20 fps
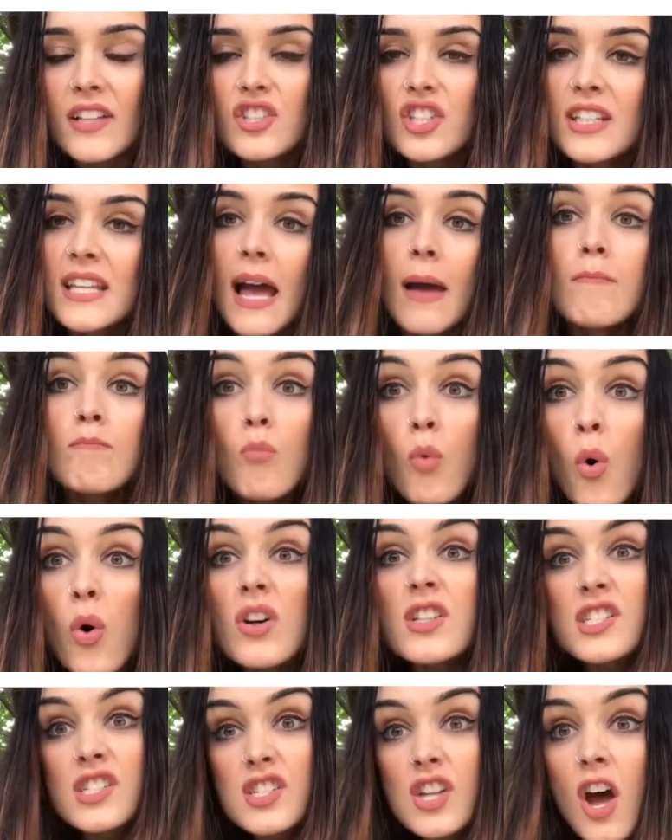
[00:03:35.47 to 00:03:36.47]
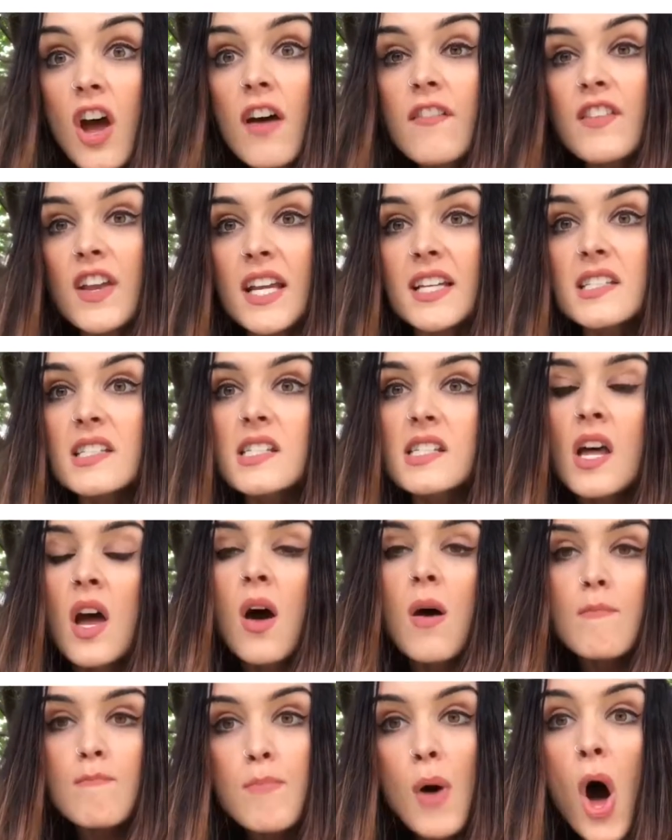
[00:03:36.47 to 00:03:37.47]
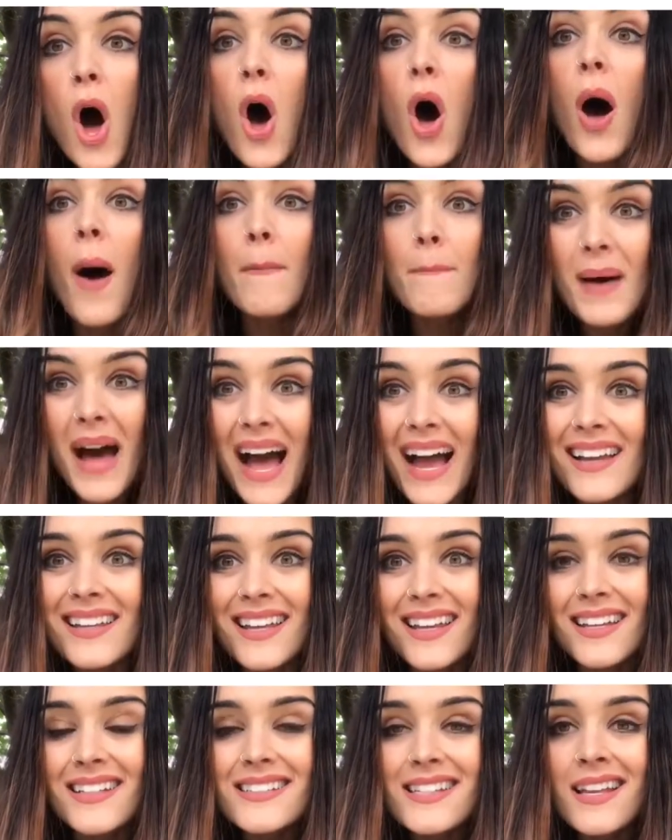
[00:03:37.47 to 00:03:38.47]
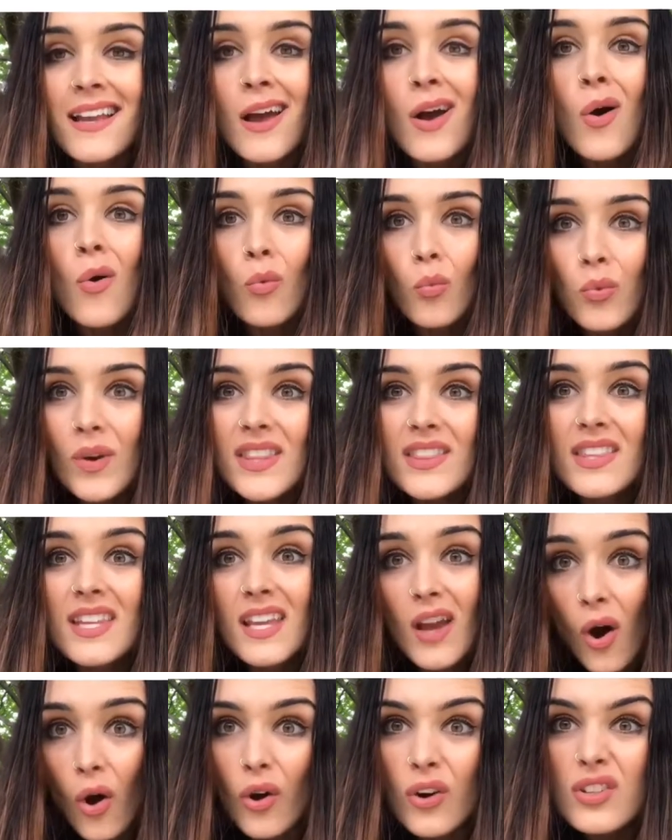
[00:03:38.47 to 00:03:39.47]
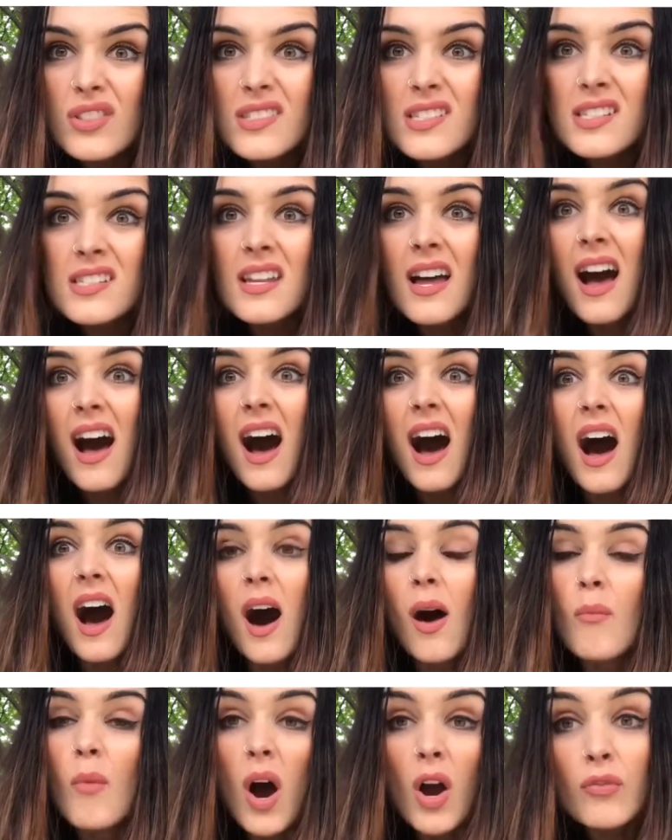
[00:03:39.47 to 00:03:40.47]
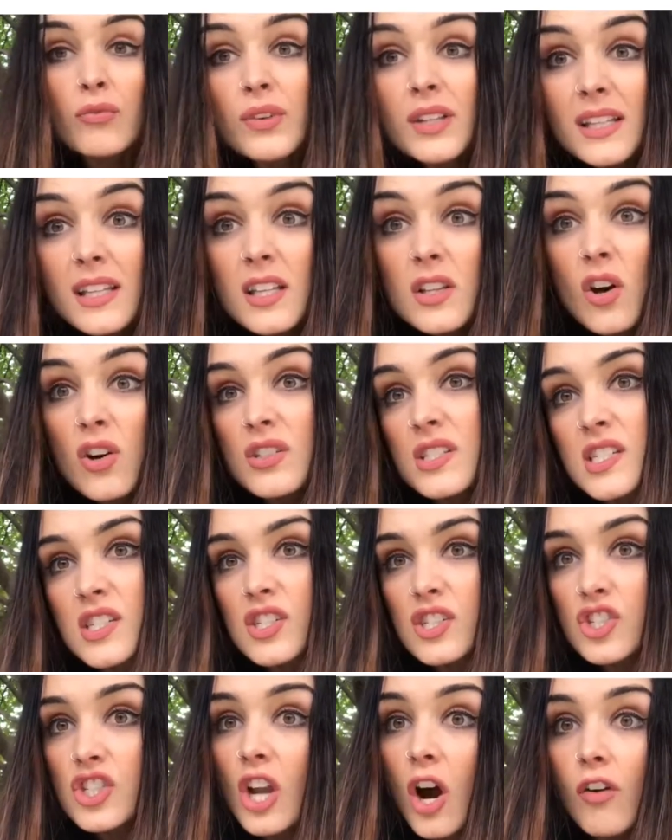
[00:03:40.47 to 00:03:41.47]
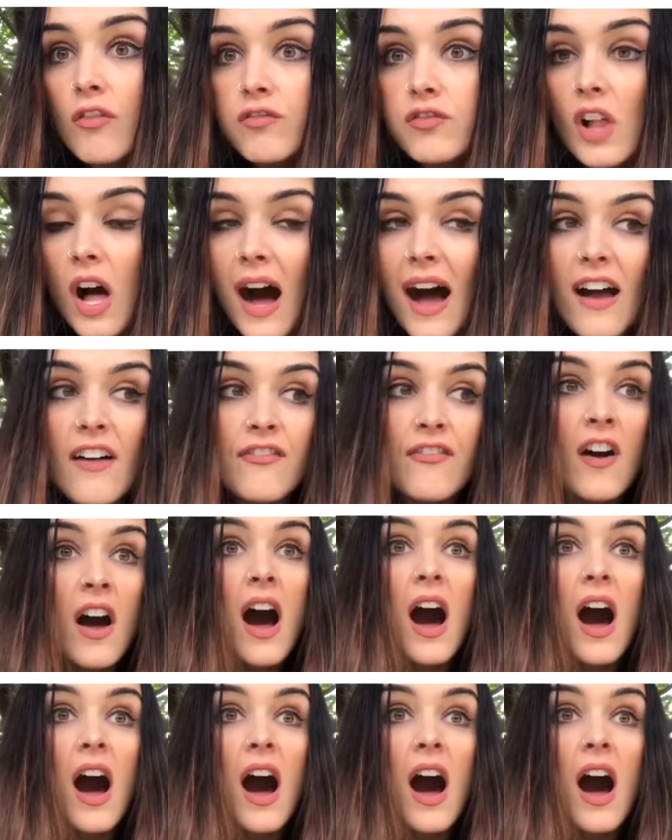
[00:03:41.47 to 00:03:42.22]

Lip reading: You get more servings per packet with the oats, a really long shelf life,